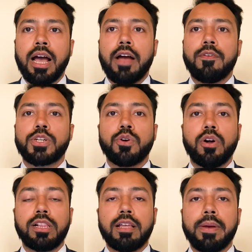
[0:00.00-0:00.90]
I wish you
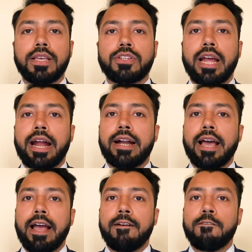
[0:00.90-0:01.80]
all the best, and
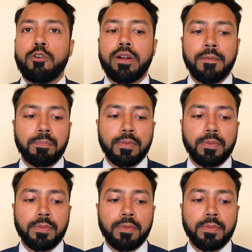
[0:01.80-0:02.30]
I would